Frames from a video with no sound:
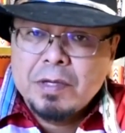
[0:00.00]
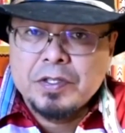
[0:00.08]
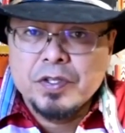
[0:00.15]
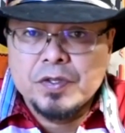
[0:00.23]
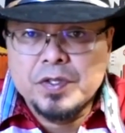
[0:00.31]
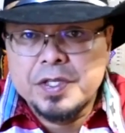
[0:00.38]

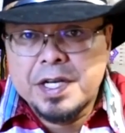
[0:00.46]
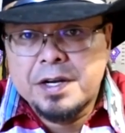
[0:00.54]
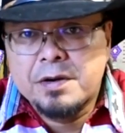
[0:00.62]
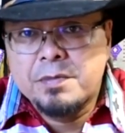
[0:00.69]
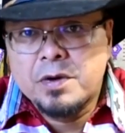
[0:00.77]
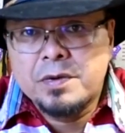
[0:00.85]
a
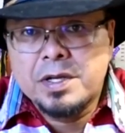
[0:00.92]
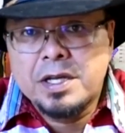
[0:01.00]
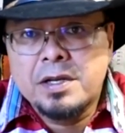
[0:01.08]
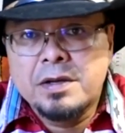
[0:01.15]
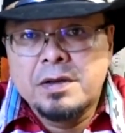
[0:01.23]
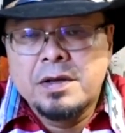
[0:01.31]

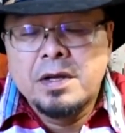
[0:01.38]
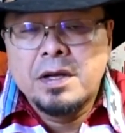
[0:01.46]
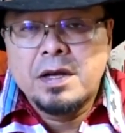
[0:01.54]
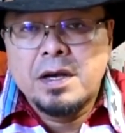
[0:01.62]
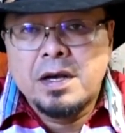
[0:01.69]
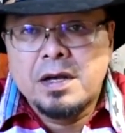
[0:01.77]
ceremony.
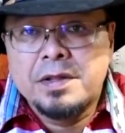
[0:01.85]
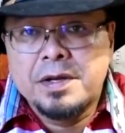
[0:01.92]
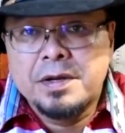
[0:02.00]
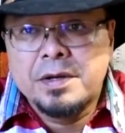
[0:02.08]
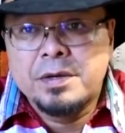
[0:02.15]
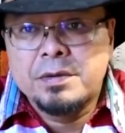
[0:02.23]

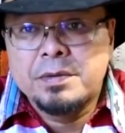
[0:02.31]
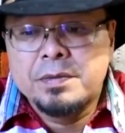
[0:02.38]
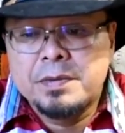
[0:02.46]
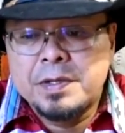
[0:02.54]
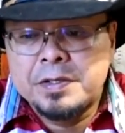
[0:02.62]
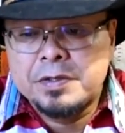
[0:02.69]
There
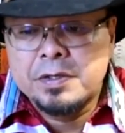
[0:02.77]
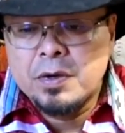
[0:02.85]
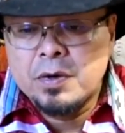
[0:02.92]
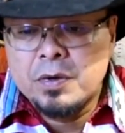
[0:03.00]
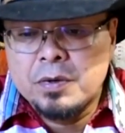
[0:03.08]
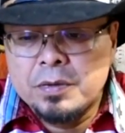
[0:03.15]
is
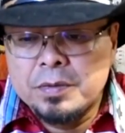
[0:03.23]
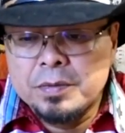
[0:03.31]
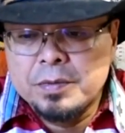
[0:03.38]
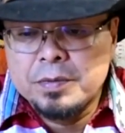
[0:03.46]
no